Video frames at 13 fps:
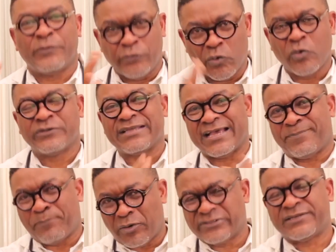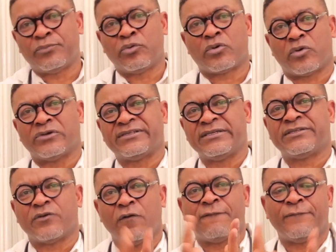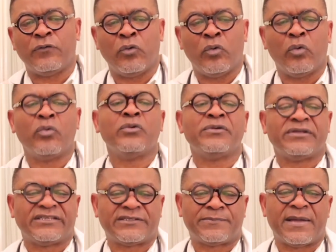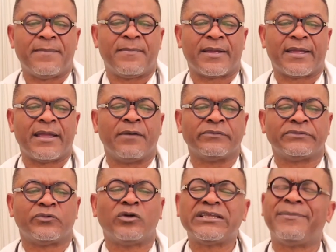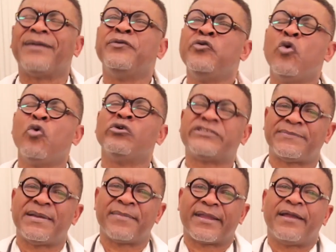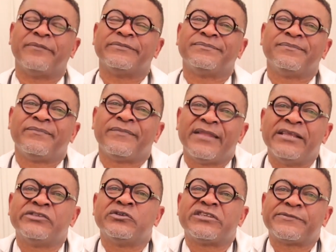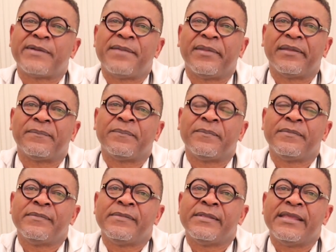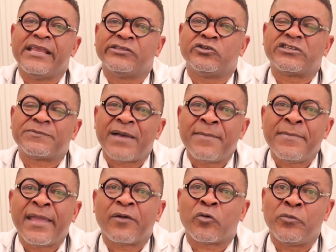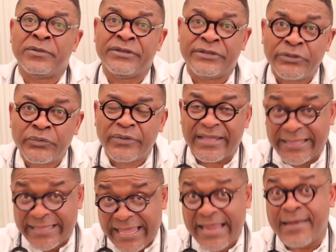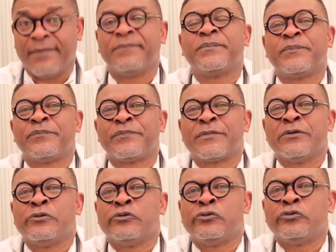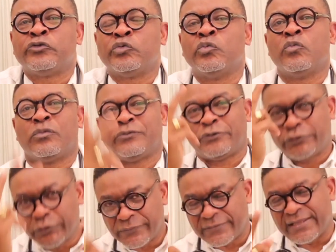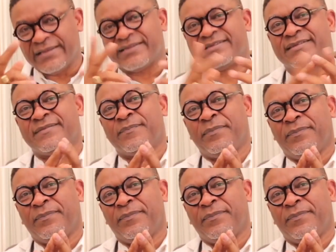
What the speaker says: Those are possible causes of low sperm count. What about no sperm count? Azoospermia. Azoospermia could be due again to two things.